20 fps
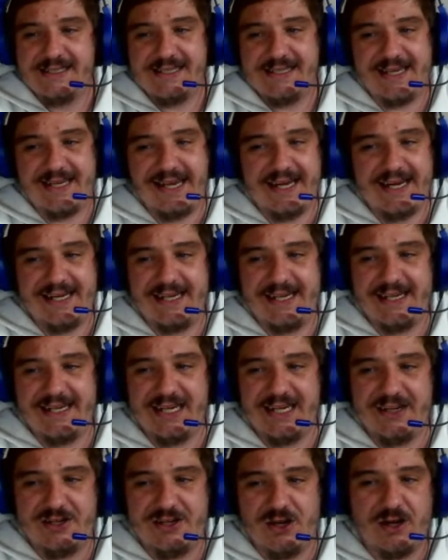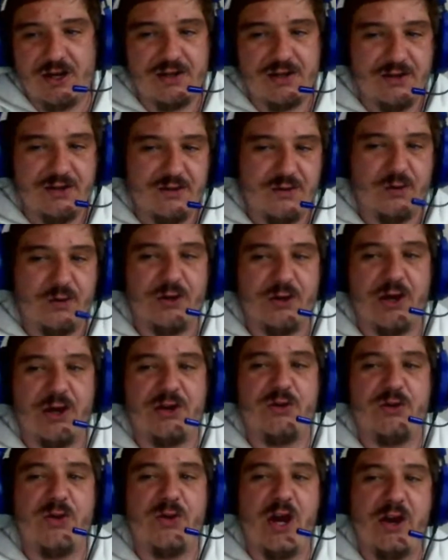getting the yellow card for
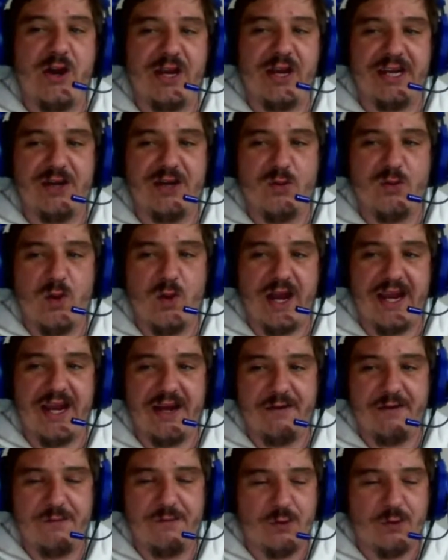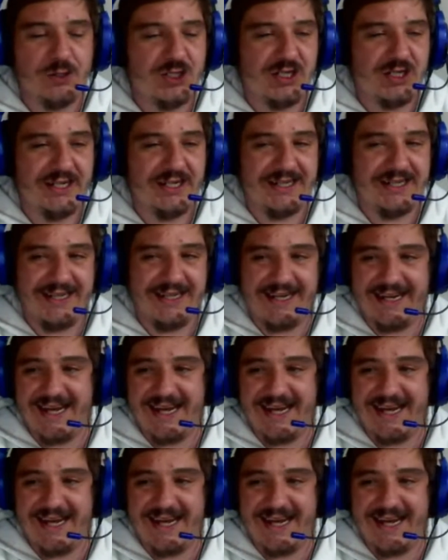not rolling away, unfortunately.